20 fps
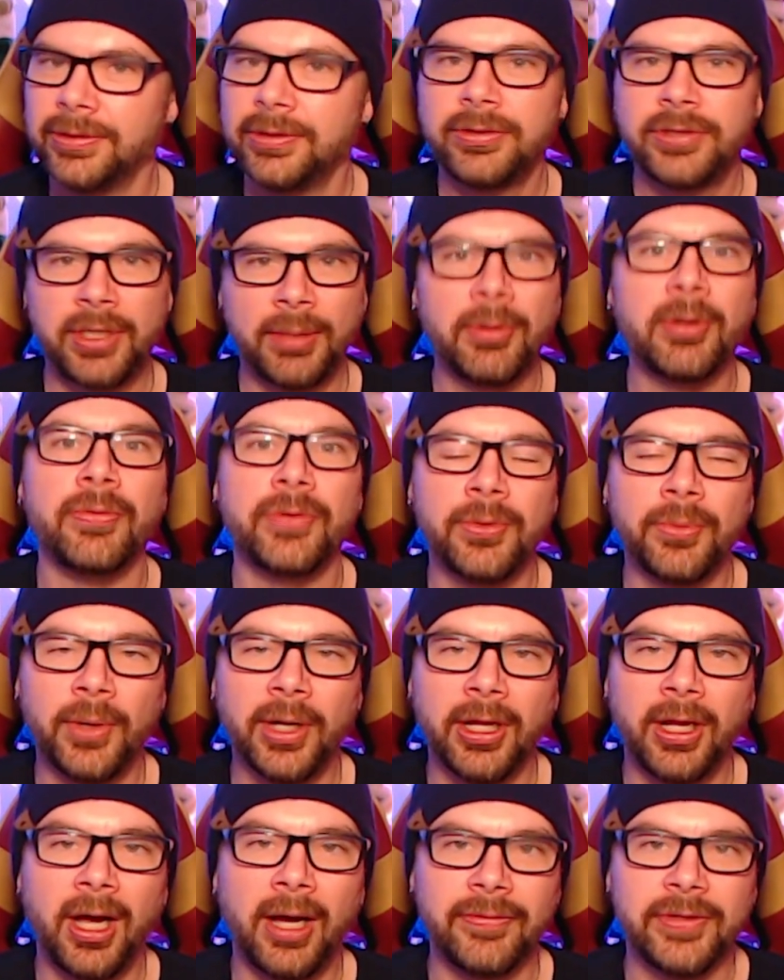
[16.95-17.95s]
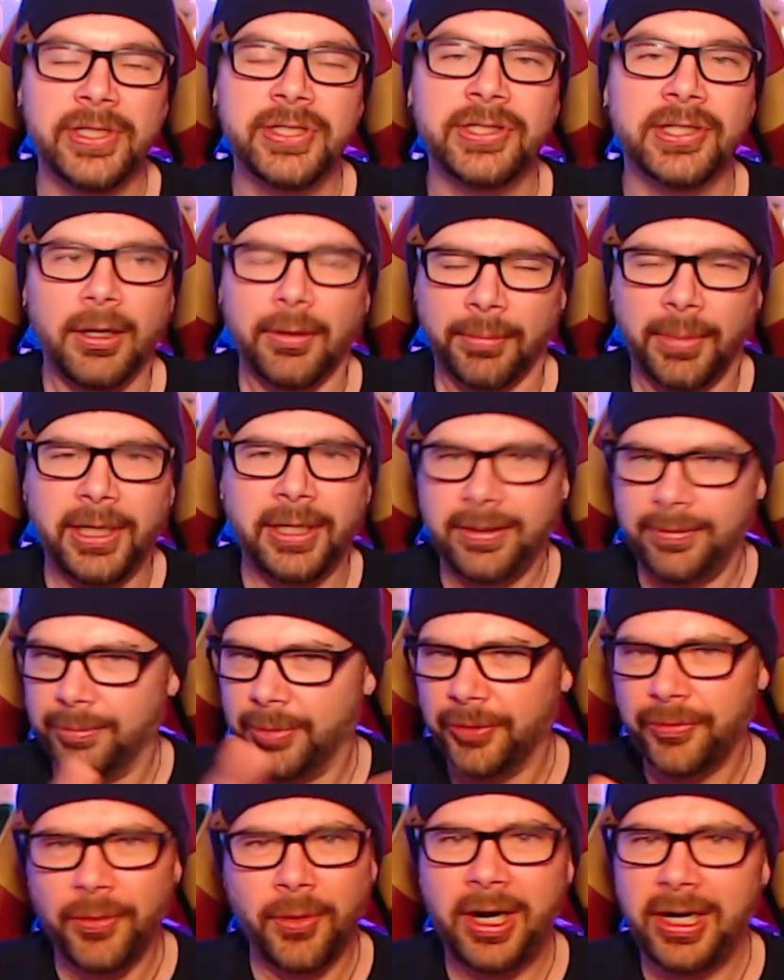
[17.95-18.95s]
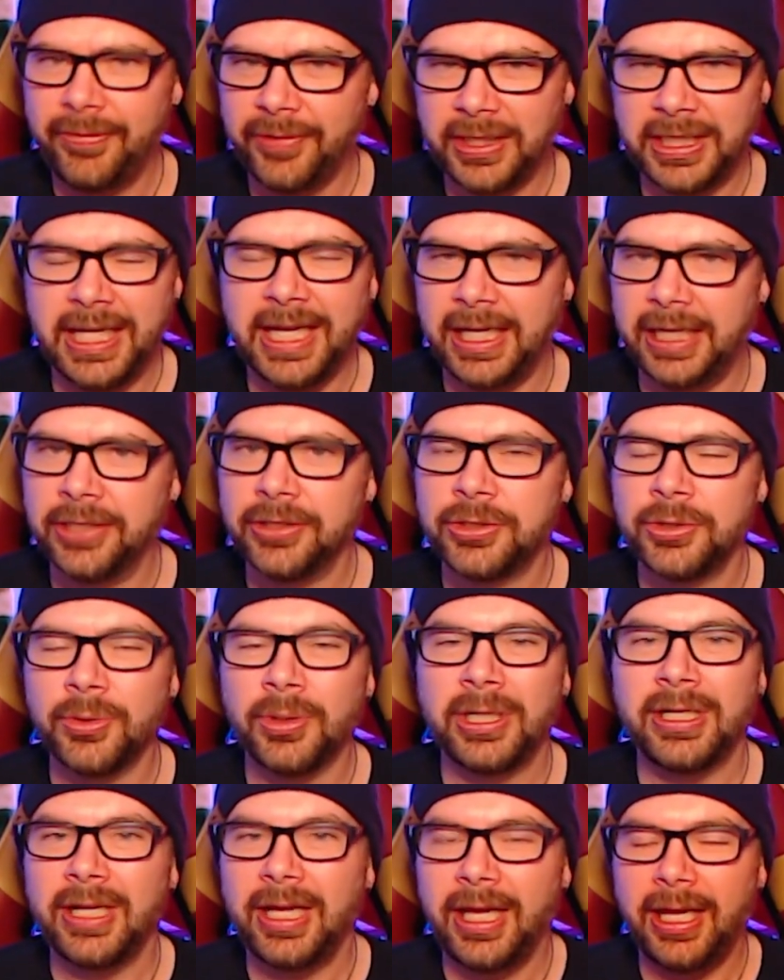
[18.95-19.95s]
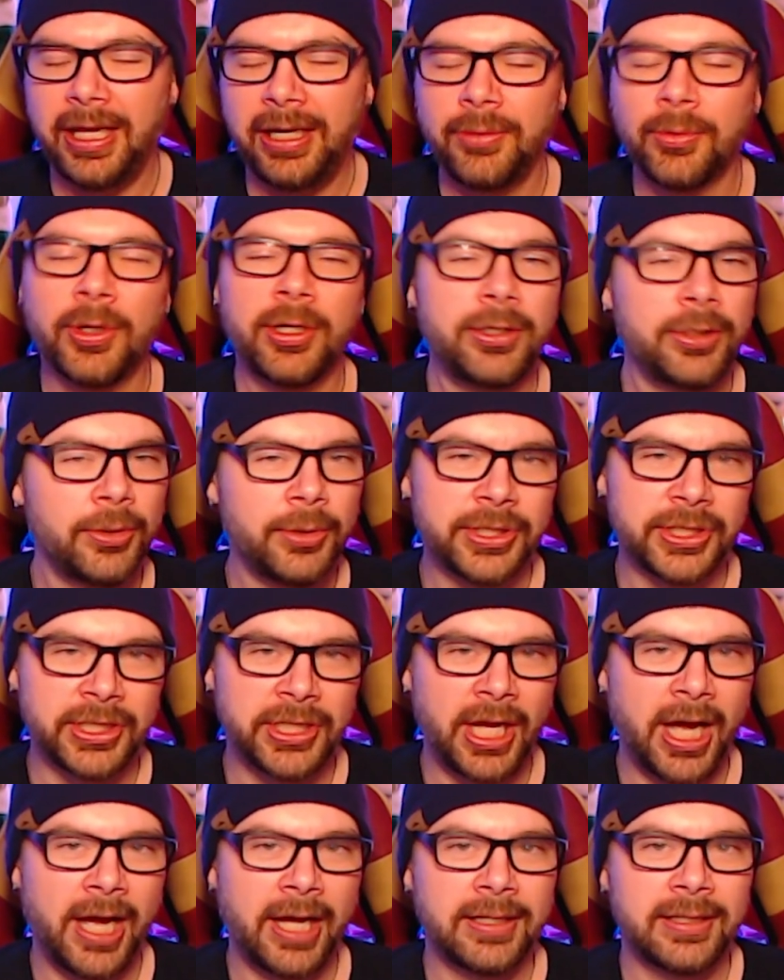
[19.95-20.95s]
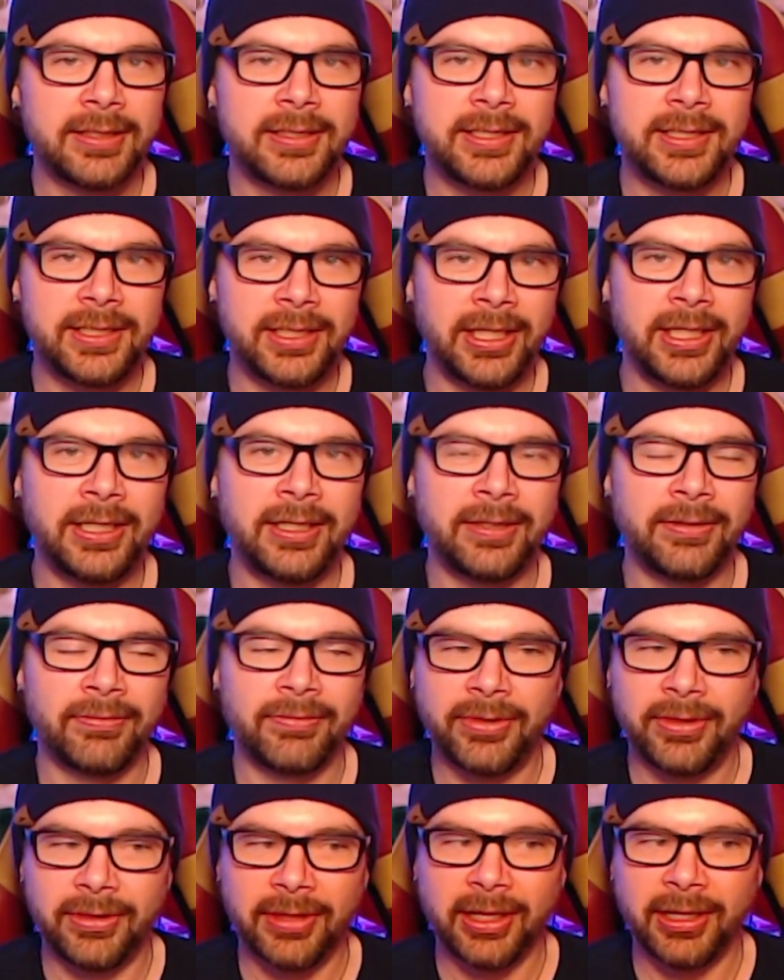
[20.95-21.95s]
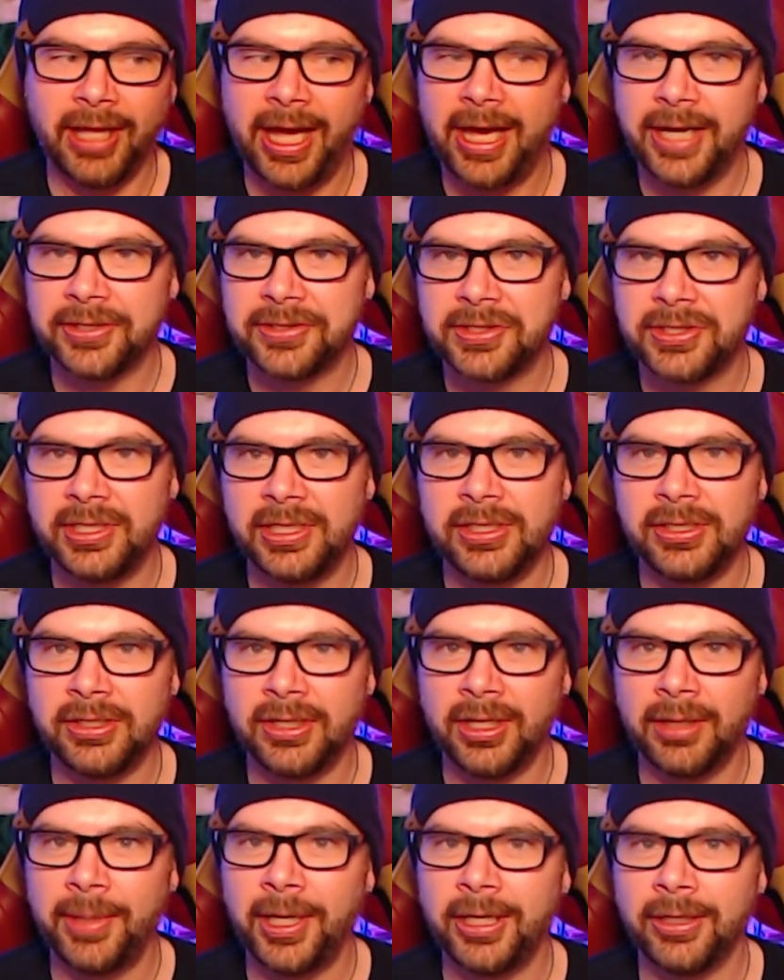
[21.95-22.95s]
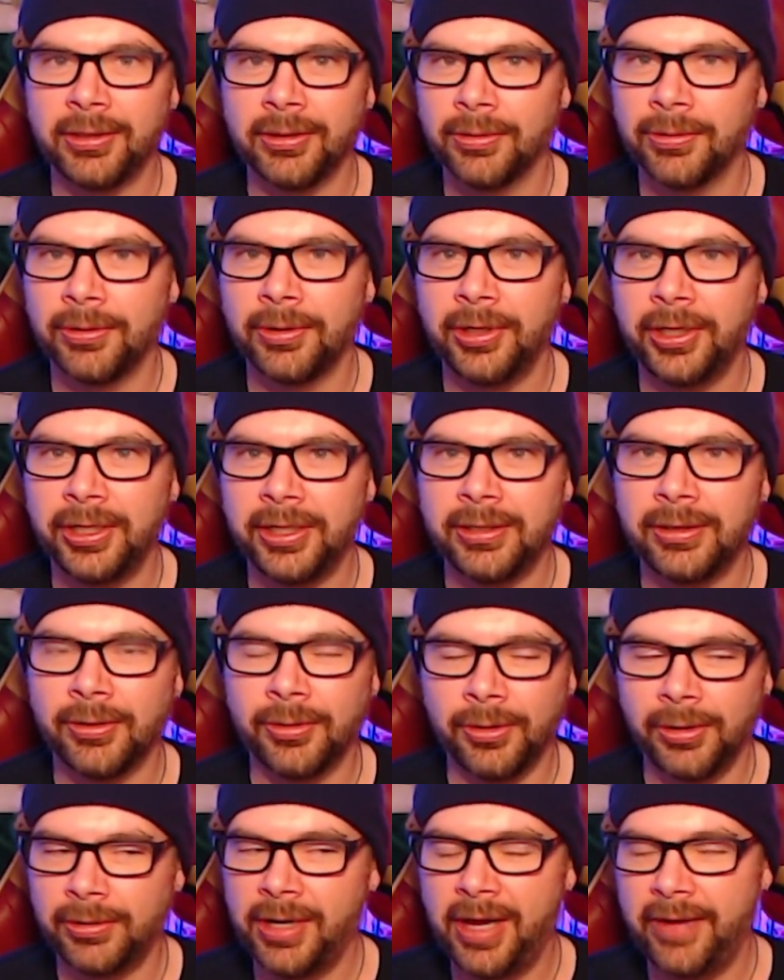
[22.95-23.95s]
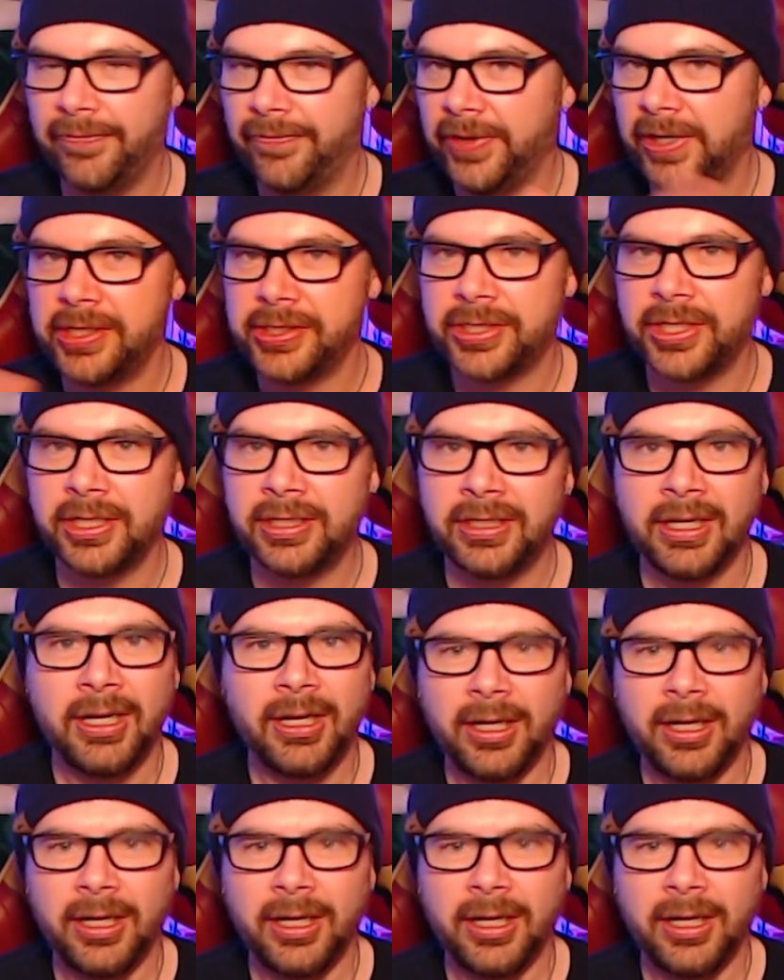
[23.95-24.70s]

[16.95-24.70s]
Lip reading: some of you will, obviously, but before I even get into it, anyone who has not seen the last season of The Mandalorian or not finished it,